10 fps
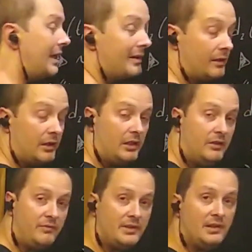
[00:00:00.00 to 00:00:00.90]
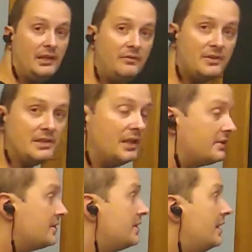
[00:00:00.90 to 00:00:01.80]
That I'm going to leave as an
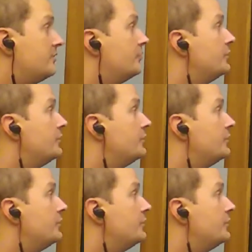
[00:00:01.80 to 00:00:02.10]
exercise